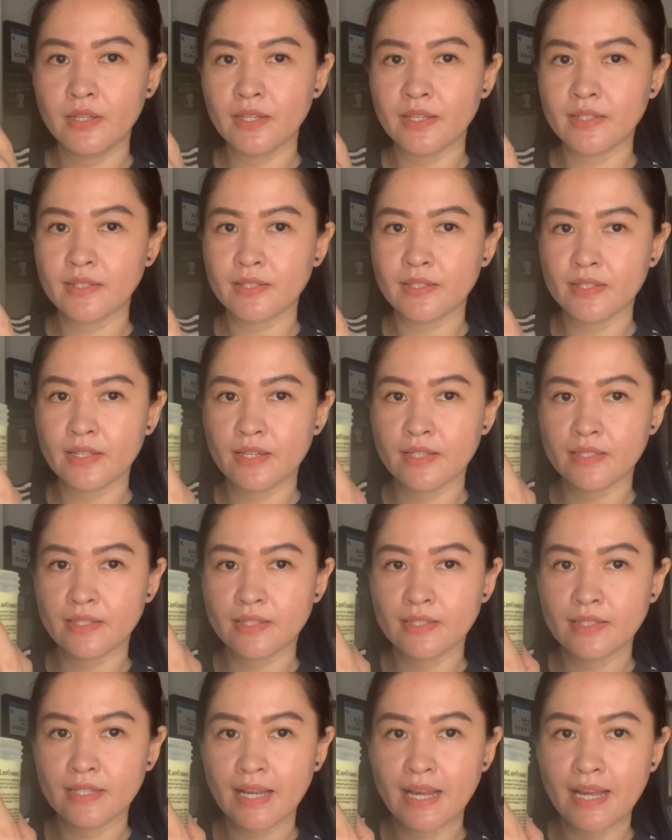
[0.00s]
It
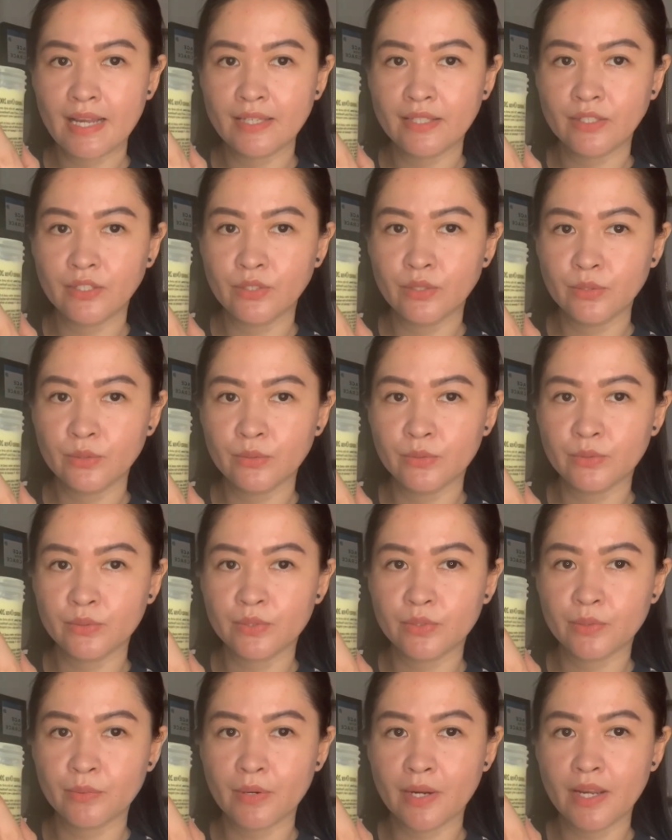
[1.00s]
says I
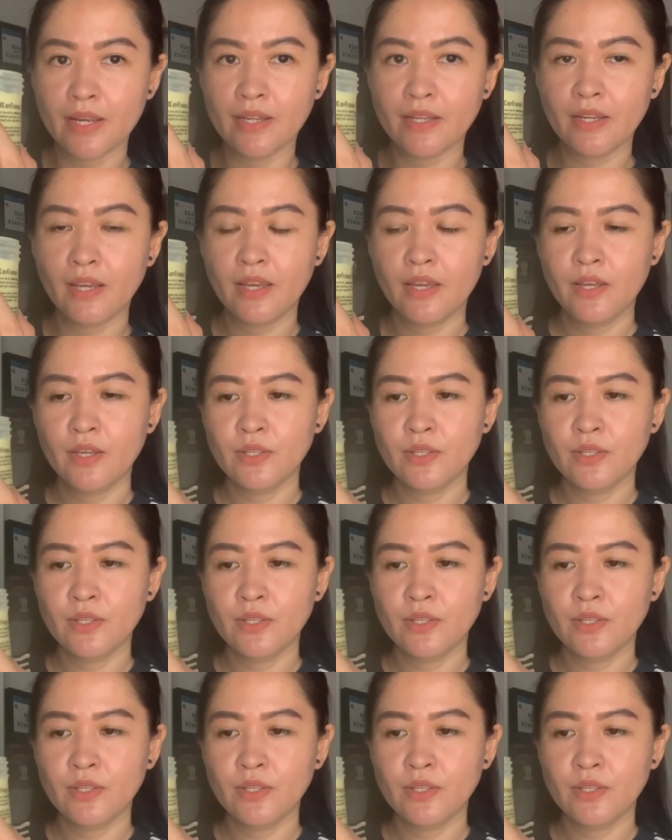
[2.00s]
use, right?